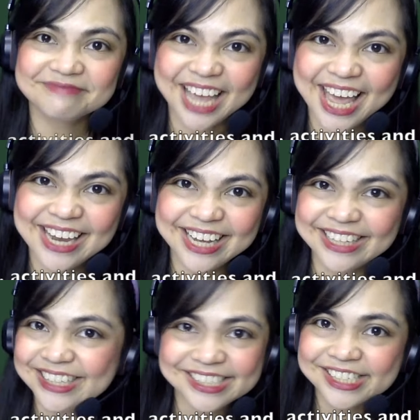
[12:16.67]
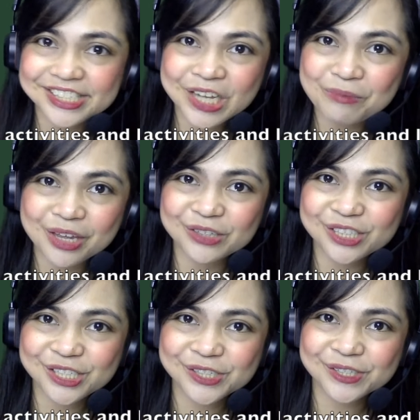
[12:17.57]
And it doesn't stop there,
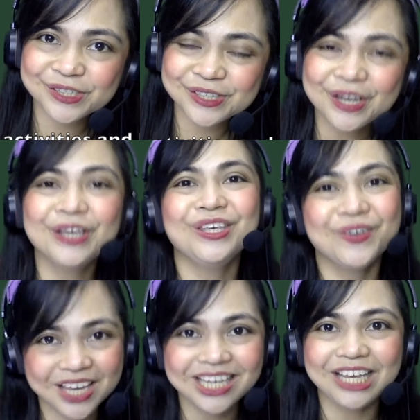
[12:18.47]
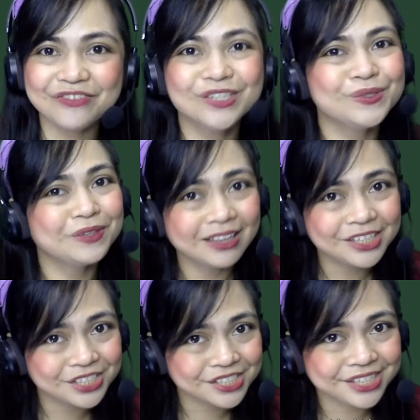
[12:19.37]
teachers. You can even do
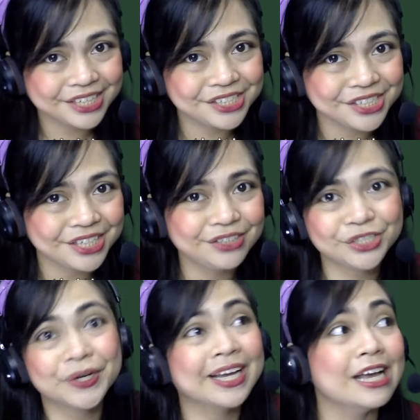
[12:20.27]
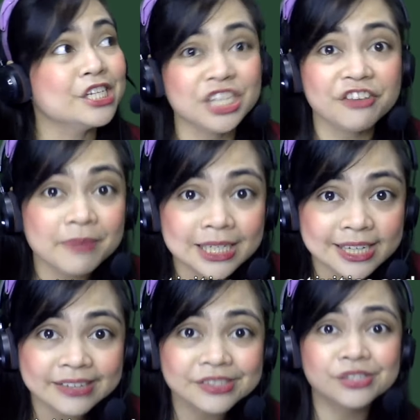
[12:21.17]
knowledge extension during achievement
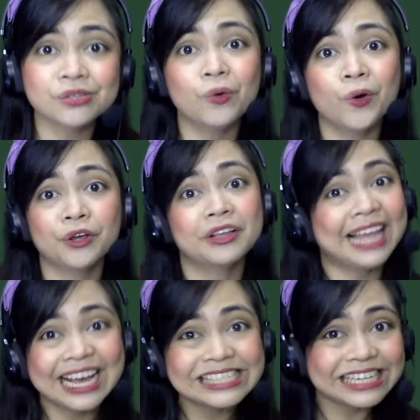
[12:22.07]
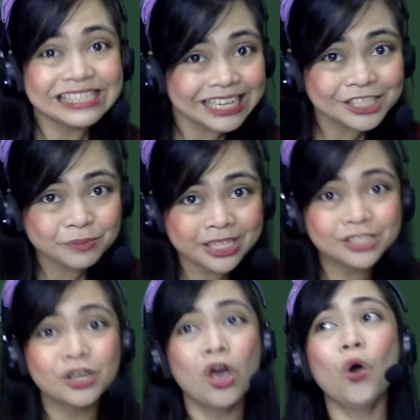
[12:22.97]
tests or class
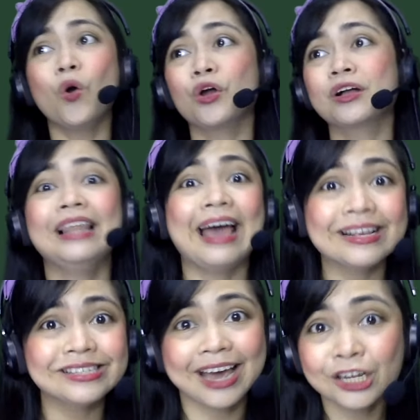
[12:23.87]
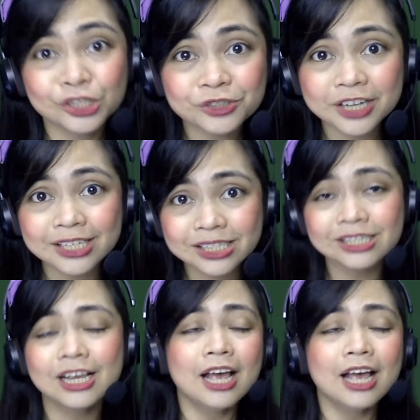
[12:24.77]
assessments or class exercises.